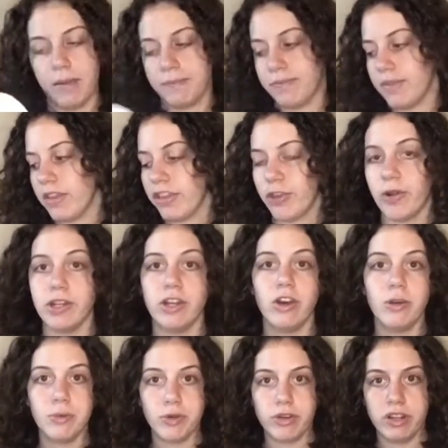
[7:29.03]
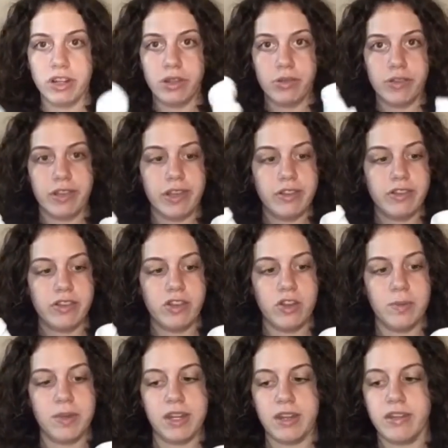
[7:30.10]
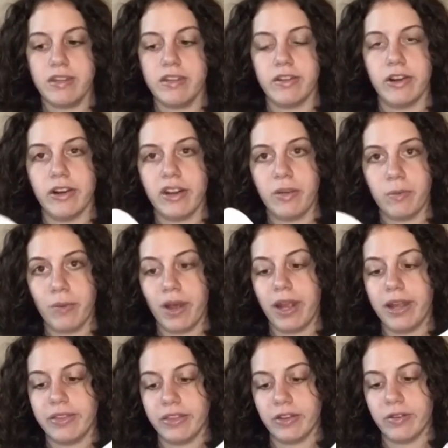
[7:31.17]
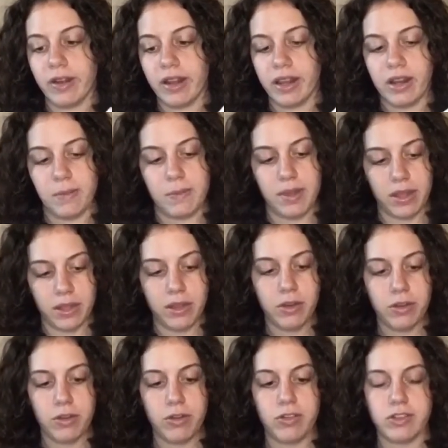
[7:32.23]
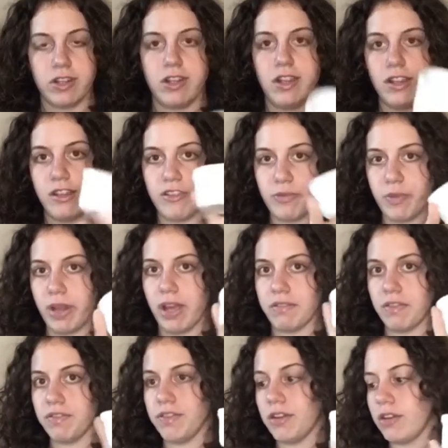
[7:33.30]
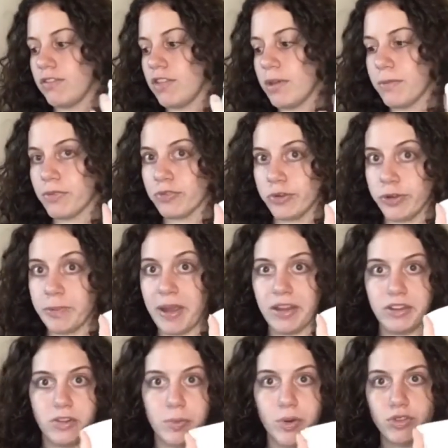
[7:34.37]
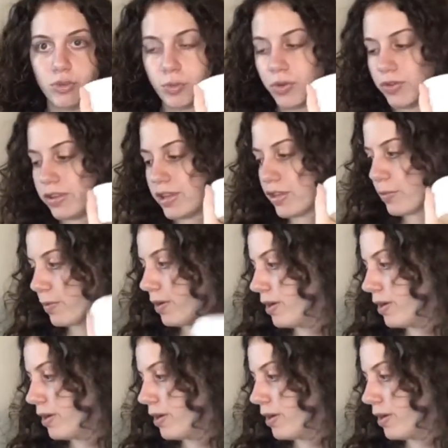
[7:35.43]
So I know I'm going to use these 2 because they're already white, they're ready to be used, and then this one I have a few of them, so I might do multiple in this one.